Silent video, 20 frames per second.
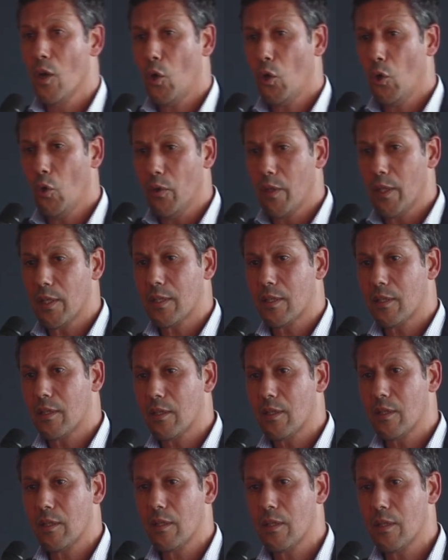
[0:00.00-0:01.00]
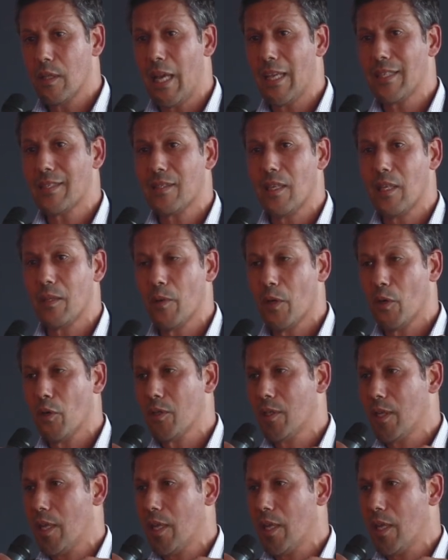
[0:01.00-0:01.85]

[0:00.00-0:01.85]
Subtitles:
all this asset, because